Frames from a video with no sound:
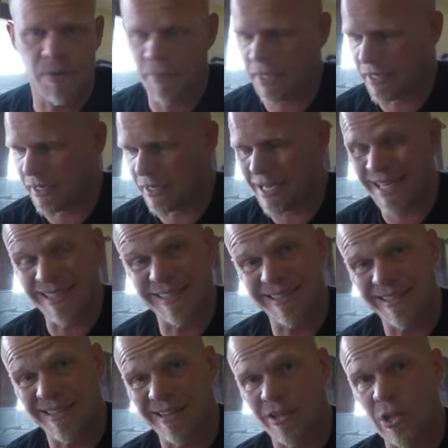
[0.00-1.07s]
I mean,
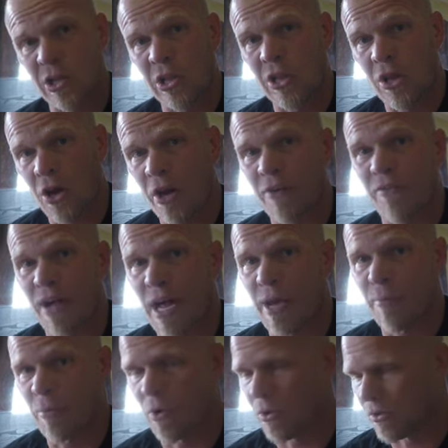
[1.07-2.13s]
that's a lot of
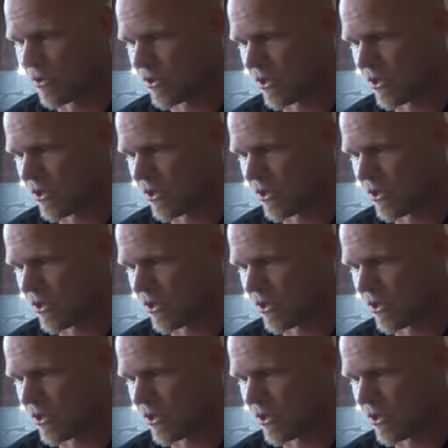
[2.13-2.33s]
eyeballs.